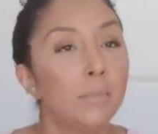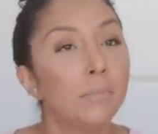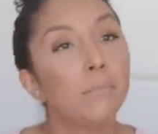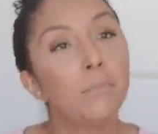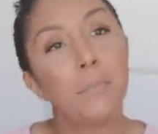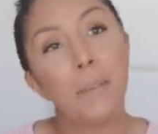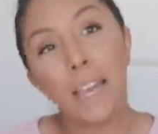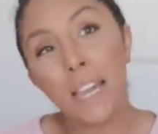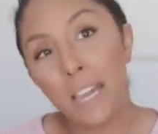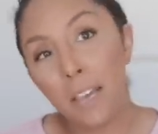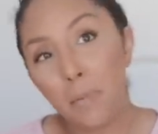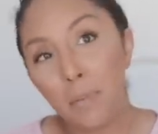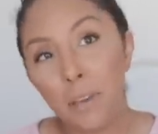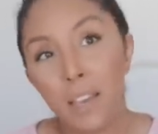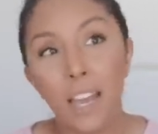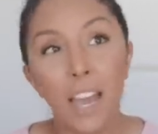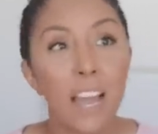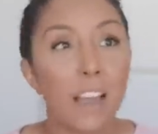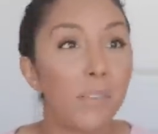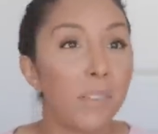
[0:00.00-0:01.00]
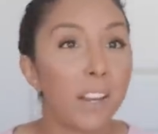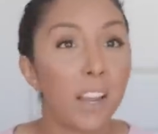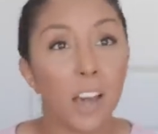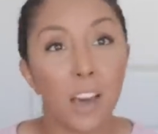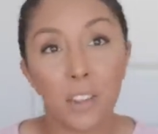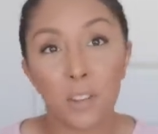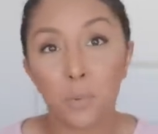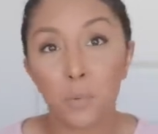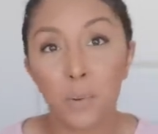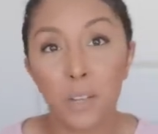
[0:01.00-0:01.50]
maybe every
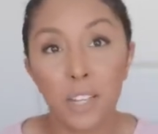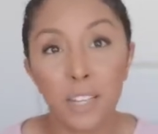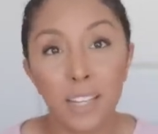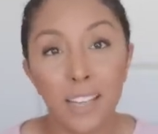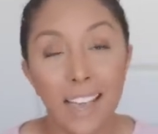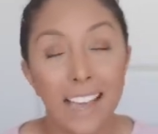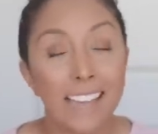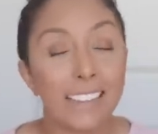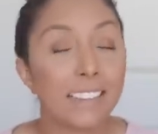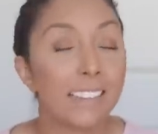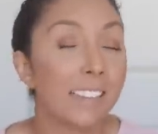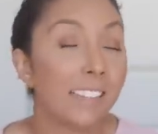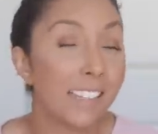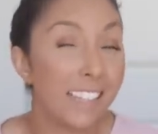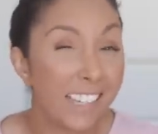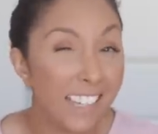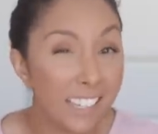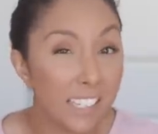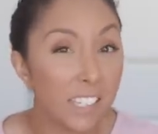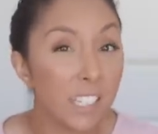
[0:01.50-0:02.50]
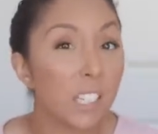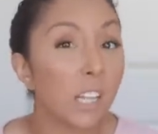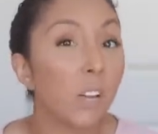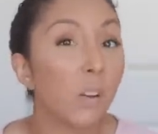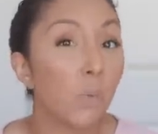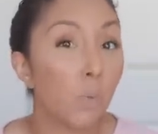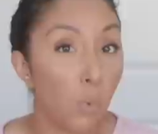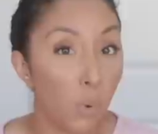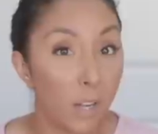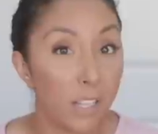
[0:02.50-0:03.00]
other week, at least
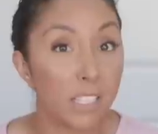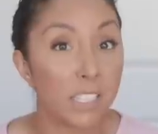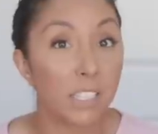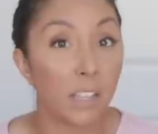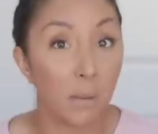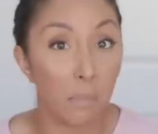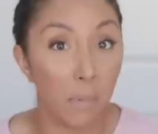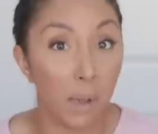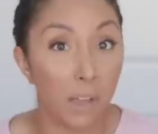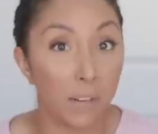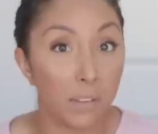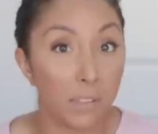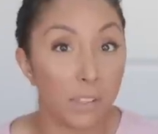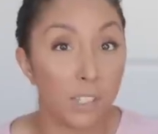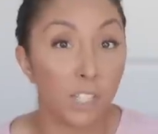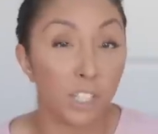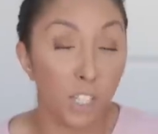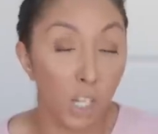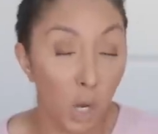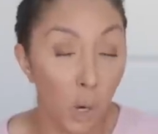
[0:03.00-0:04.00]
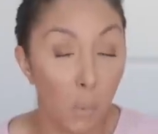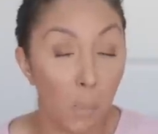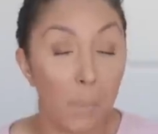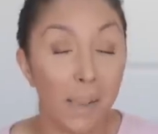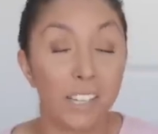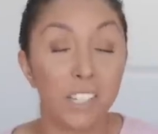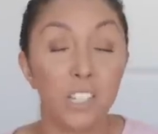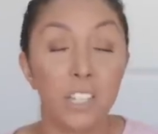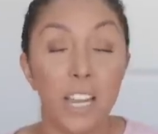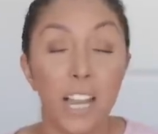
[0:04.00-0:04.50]
once a month. So
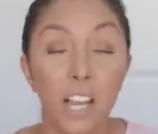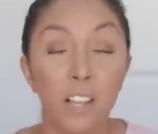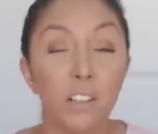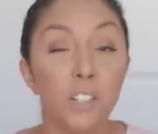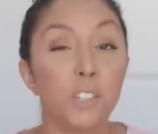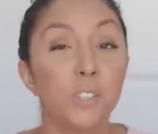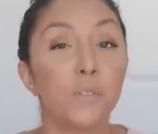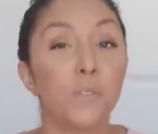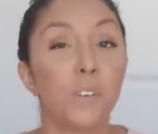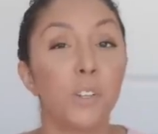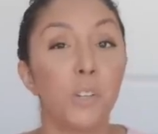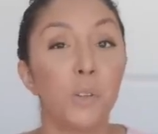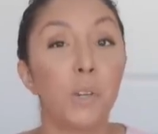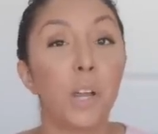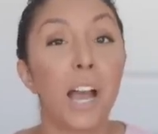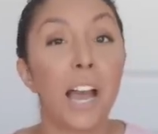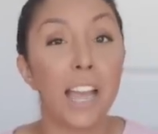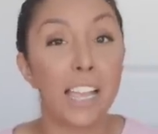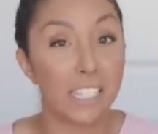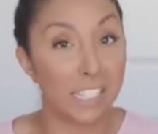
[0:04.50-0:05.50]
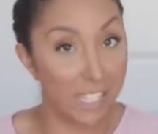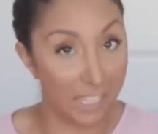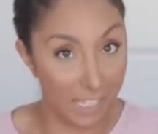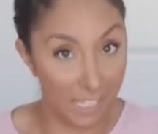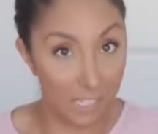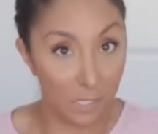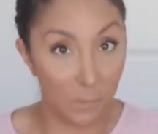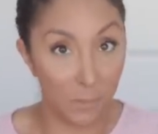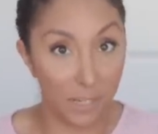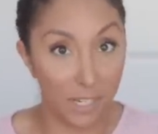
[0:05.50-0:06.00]
my challenge for you guys
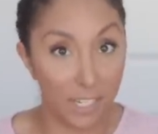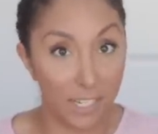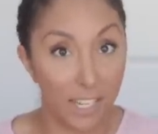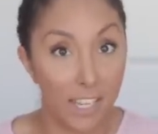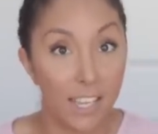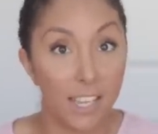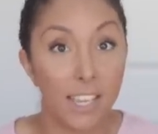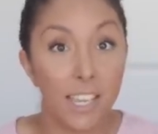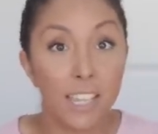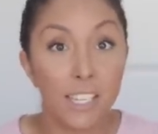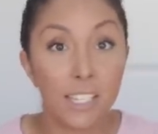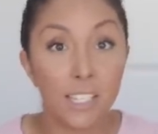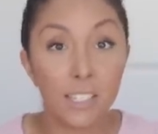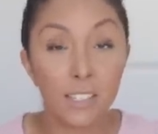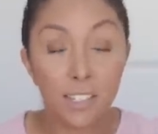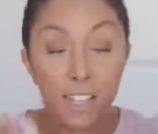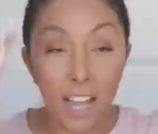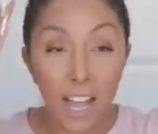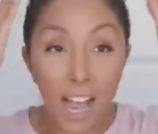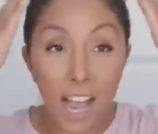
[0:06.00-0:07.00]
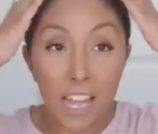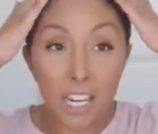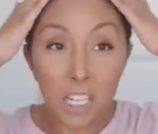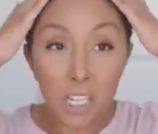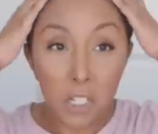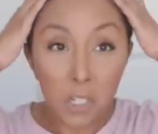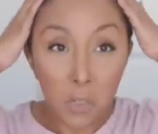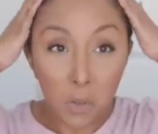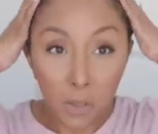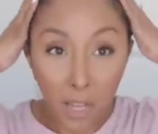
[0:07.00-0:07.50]
this week is to kind
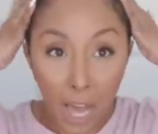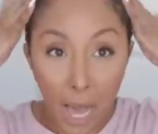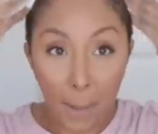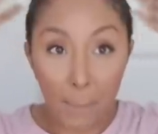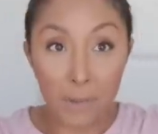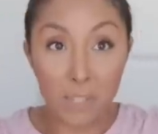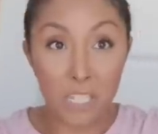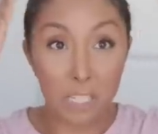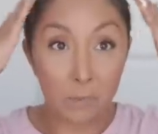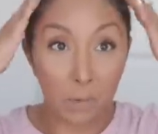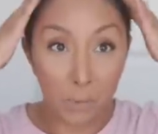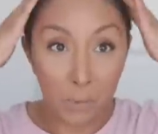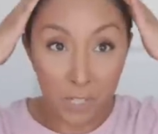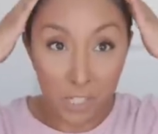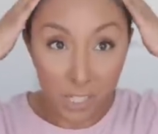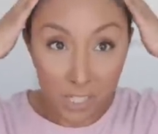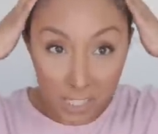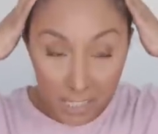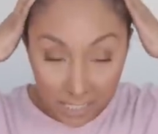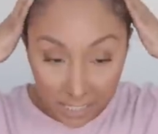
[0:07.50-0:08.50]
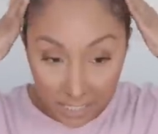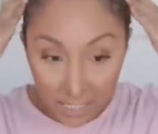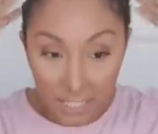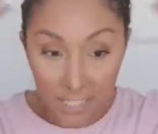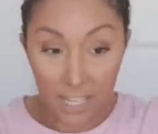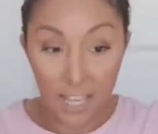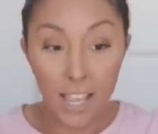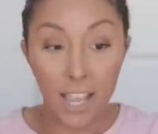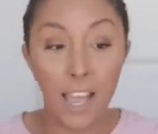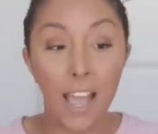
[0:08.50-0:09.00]
of do the opposite of what we just did
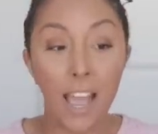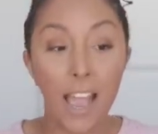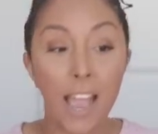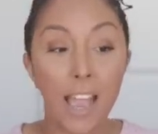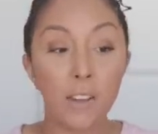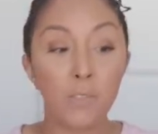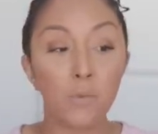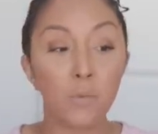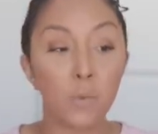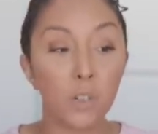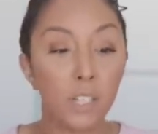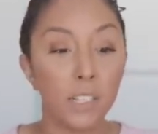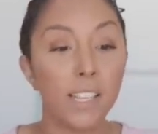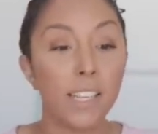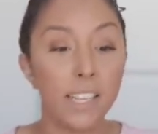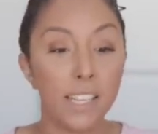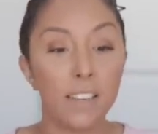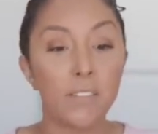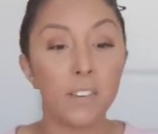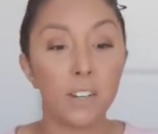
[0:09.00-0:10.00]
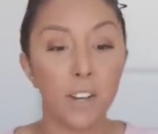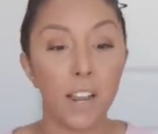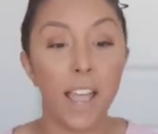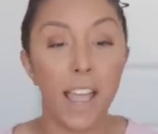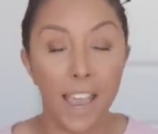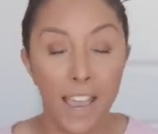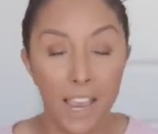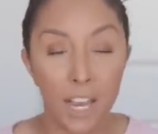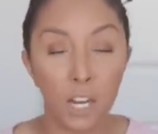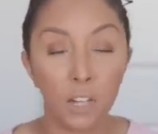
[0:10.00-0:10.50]
and really give your
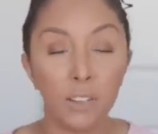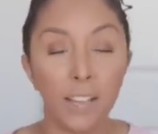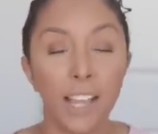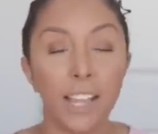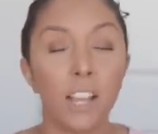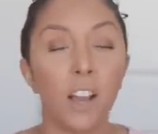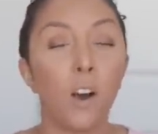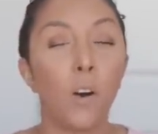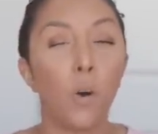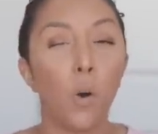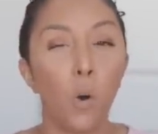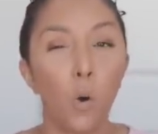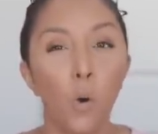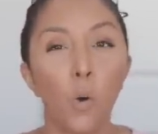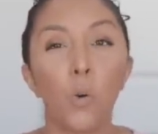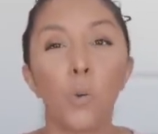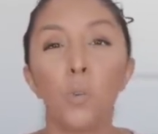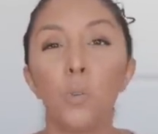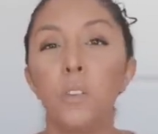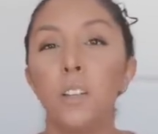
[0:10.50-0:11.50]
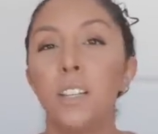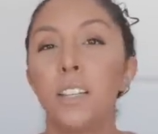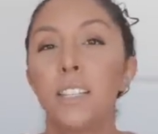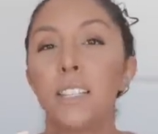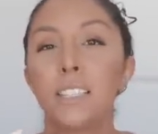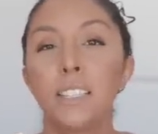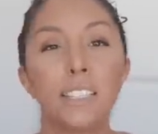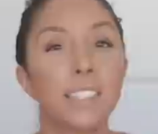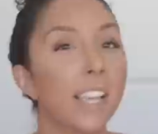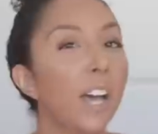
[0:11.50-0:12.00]
hair like a whole
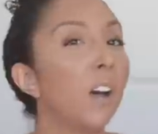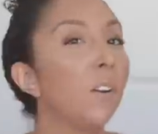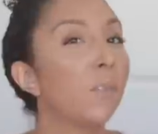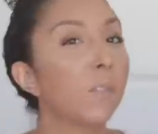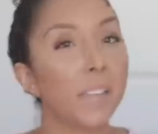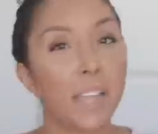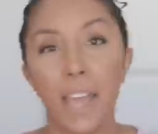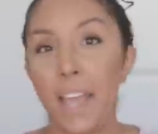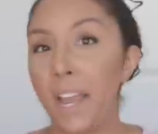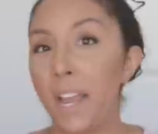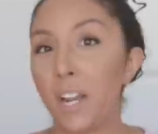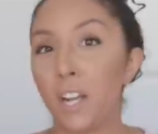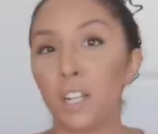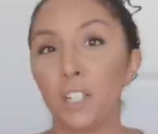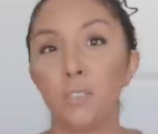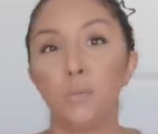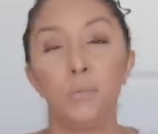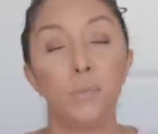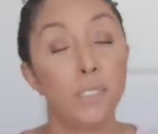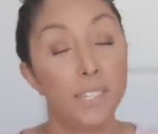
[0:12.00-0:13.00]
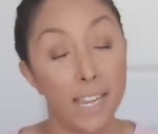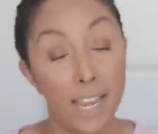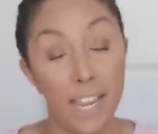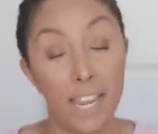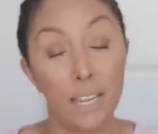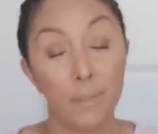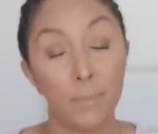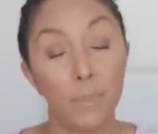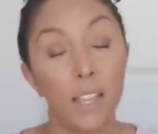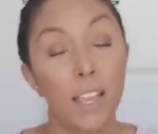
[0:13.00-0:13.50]
self-care
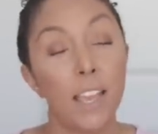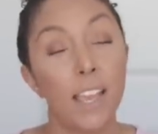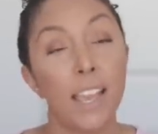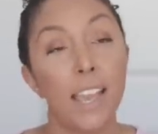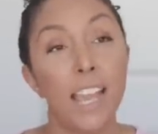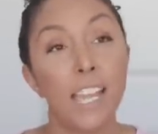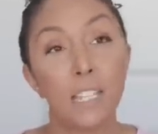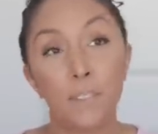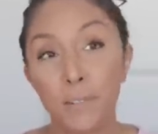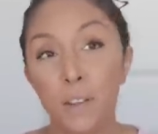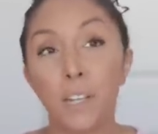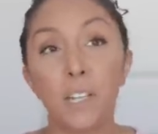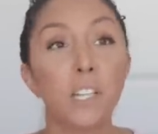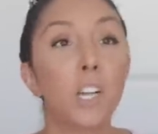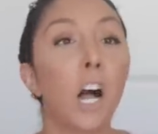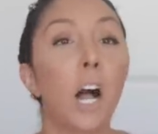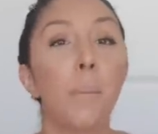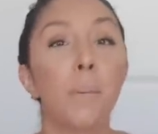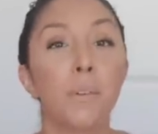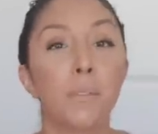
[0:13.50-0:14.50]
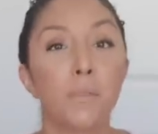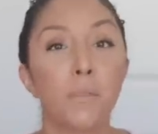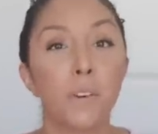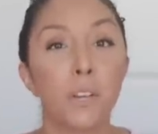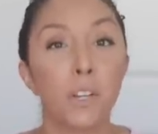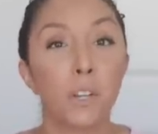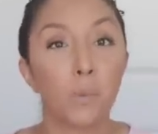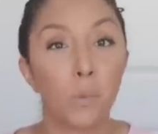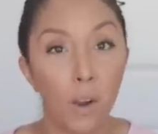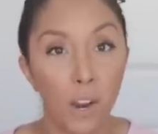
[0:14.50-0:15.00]
day. It's very common for
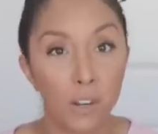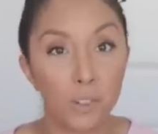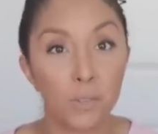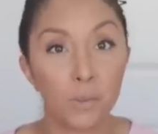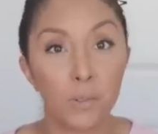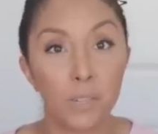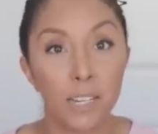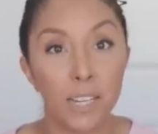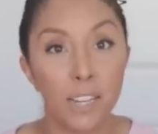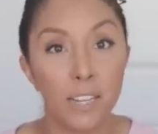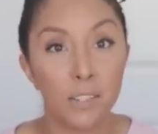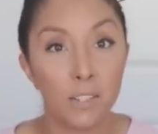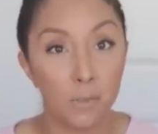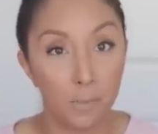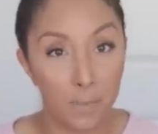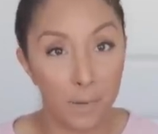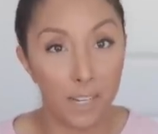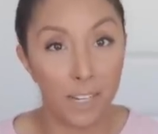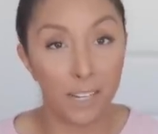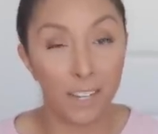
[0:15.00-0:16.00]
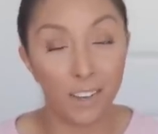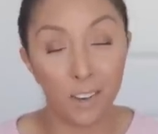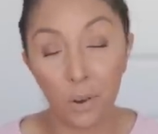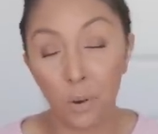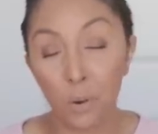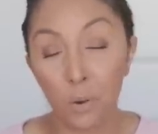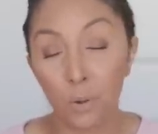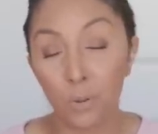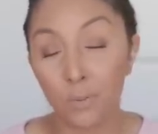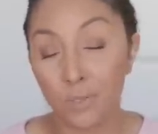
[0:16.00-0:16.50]
your wash routine to be a
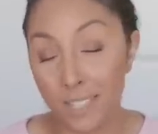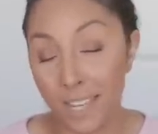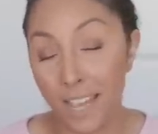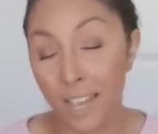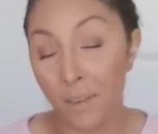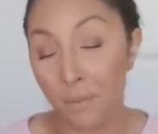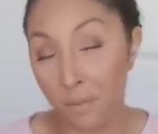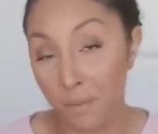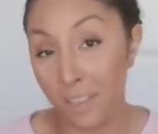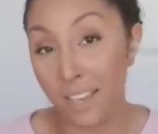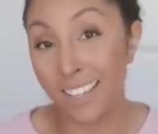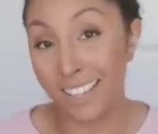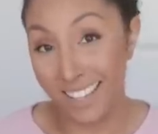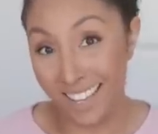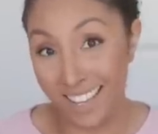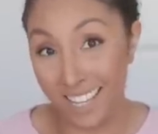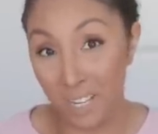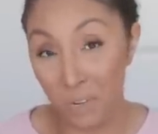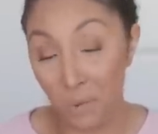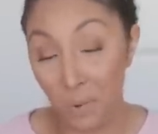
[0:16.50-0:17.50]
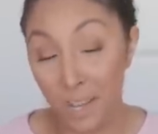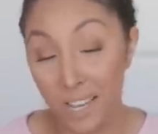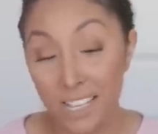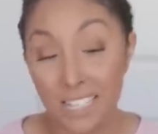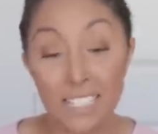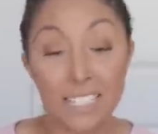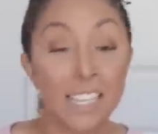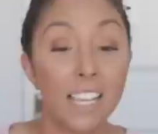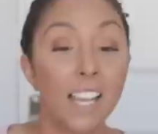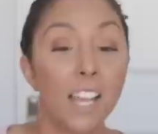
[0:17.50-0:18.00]
whole day thing
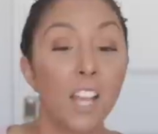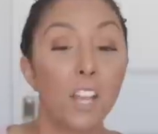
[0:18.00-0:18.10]
anyways.